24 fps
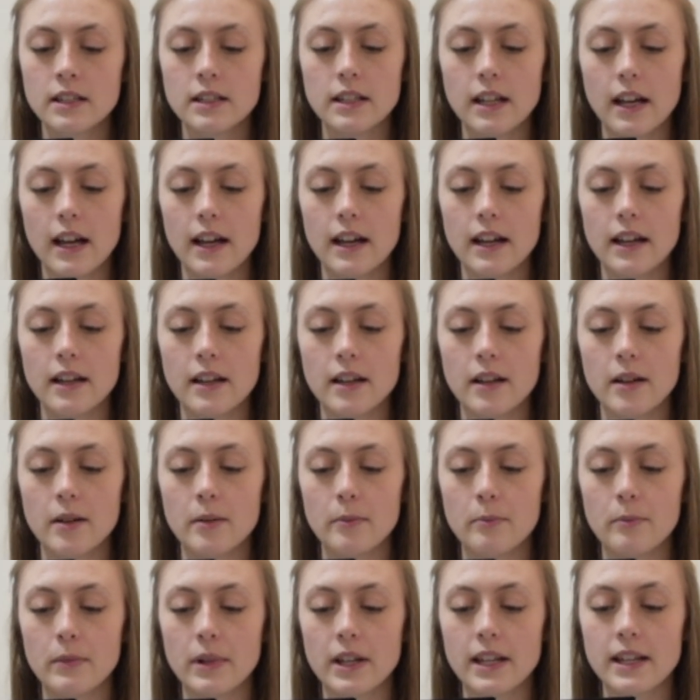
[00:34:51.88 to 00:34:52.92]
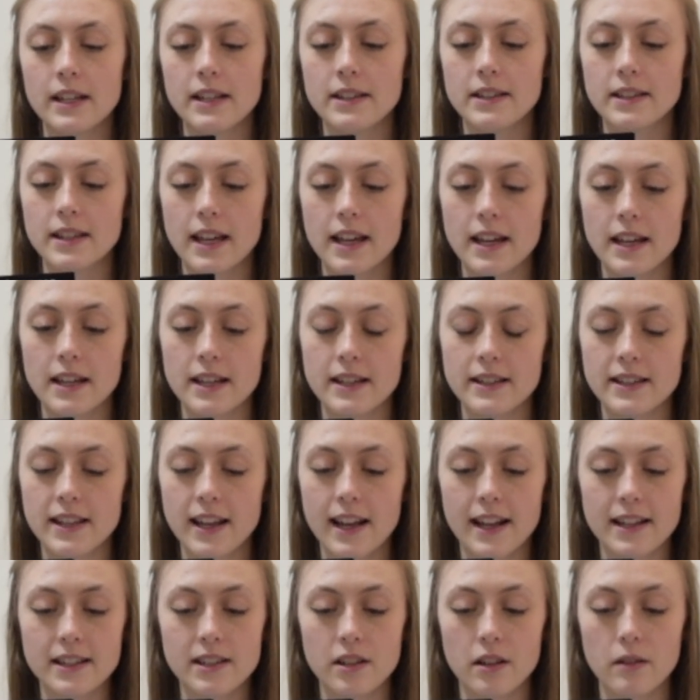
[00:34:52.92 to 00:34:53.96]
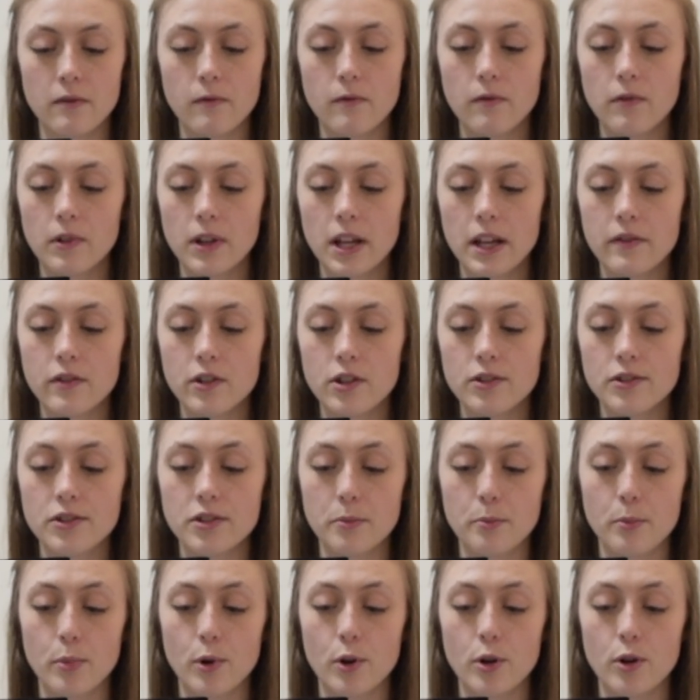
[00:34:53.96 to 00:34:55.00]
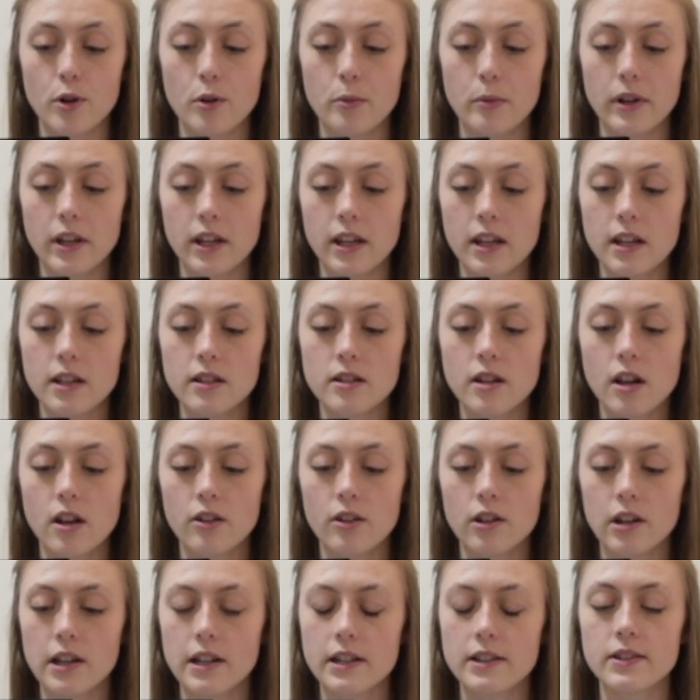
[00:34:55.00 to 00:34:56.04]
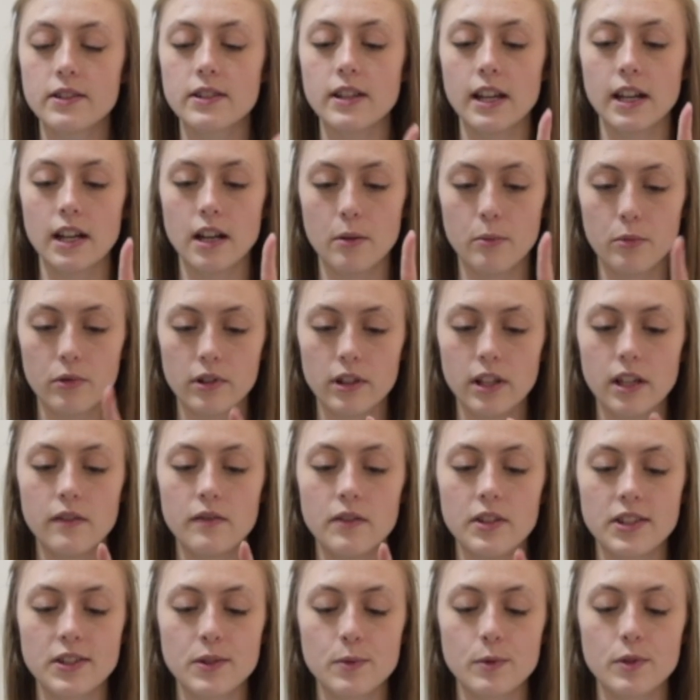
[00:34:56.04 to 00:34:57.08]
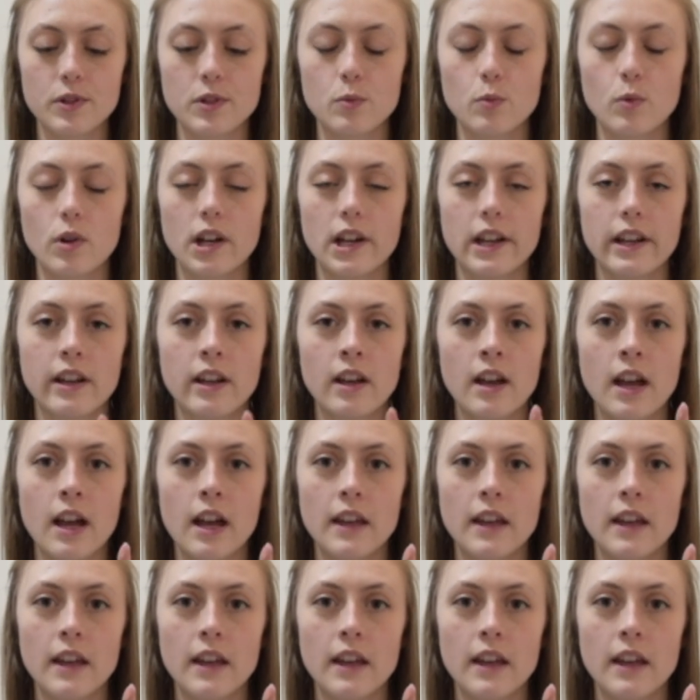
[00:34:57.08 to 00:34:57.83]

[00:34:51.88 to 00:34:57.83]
It says excellent flavor, superb heat tolerance, and I believe this was one